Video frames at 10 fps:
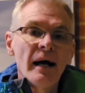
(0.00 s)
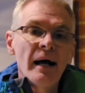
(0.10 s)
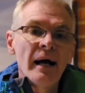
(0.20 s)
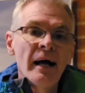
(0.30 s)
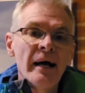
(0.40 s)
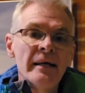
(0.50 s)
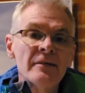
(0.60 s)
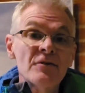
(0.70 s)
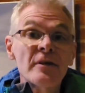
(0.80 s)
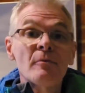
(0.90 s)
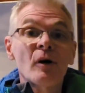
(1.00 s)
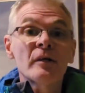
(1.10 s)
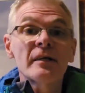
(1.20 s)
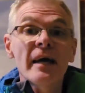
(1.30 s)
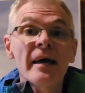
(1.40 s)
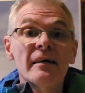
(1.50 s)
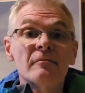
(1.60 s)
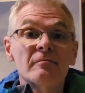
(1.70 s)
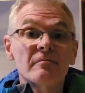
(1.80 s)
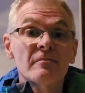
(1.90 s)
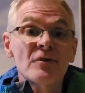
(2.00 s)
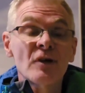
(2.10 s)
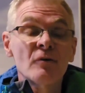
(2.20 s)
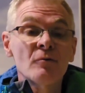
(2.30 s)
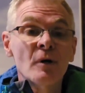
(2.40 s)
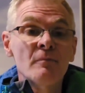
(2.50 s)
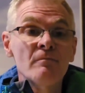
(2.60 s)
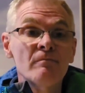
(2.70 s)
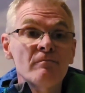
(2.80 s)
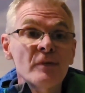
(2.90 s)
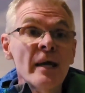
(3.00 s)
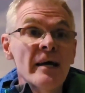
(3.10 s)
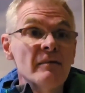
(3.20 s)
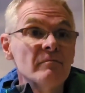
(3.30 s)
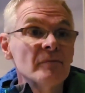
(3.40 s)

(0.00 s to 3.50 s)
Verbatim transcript: and see what I can get. So um, yeah,